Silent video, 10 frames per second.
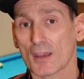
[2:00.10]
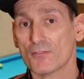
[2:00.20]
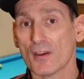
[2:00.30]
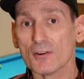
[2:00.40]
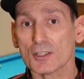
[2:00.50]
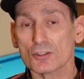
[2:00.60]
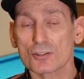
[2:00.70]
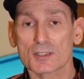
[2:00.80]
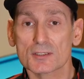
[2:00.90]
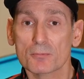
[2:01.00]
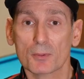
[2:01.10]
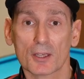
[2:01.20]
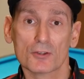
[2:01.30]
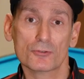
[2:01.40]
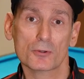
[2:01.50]
A very interesting
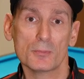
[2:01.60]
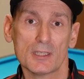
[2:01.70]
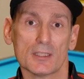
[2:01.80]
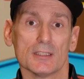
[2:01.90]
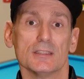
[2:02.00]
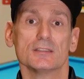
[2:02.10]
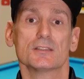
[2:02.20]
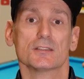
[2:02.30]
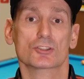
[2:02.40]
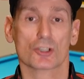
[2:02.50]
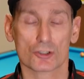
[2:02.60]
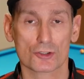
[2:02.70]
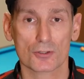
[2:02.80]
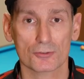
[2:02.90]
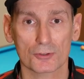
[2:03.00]
player for me is
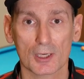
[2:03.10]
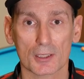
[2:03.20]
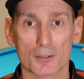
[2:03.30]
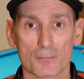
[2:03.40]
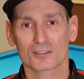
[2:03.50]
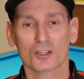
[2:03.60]
Joshua Filler.